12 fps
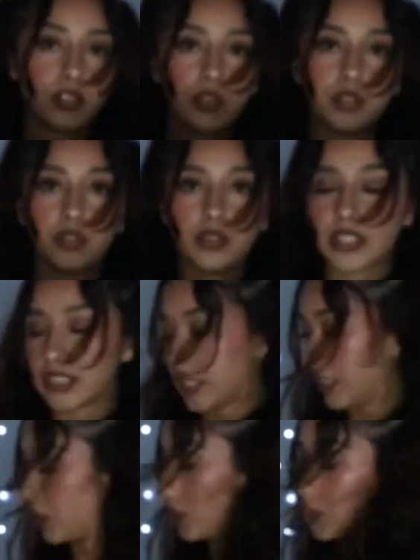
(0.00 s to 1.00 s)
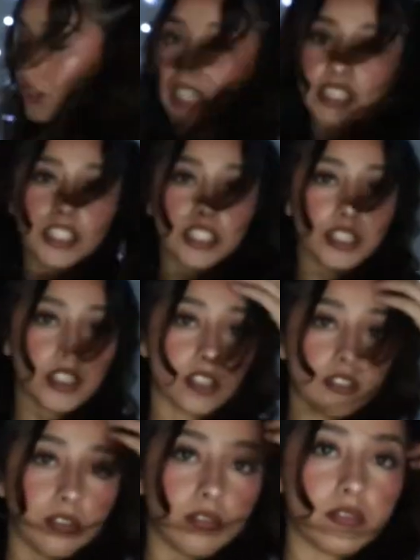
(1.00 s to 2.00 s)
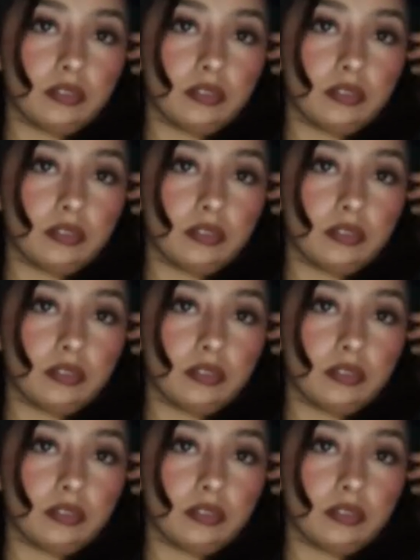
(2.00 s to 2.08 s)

Ooh, it's a little stretchy too,